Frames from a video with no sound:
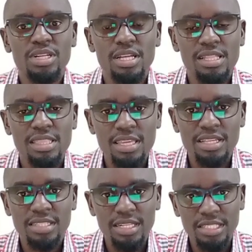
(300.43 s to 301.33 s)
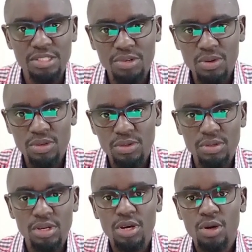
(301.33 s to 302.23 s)
What are the things that derail you?
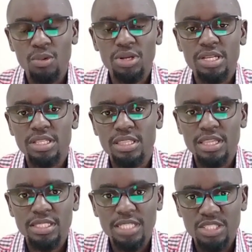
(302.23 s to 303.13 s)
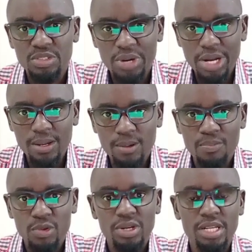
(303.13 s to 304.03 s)
What are the things that drain
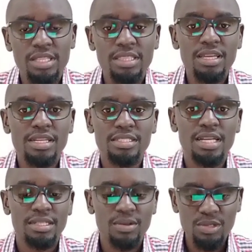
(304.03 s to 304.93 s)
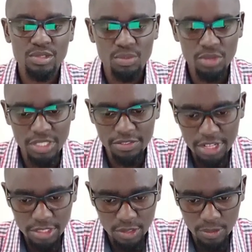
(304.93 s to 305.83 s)
you? What are the things that also
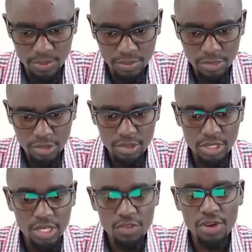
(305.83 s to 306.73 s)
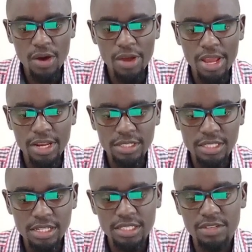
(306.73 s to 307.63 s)
motivate you? So
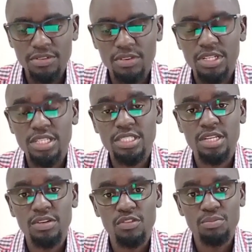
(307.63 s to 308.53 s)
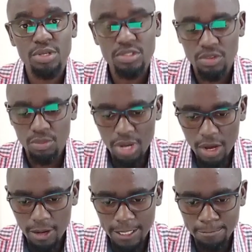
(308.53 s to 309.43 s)
self-awareness is the foundation of personal
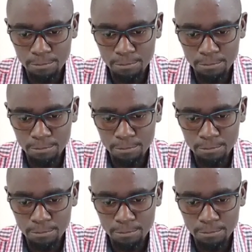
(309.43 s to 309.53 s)
power.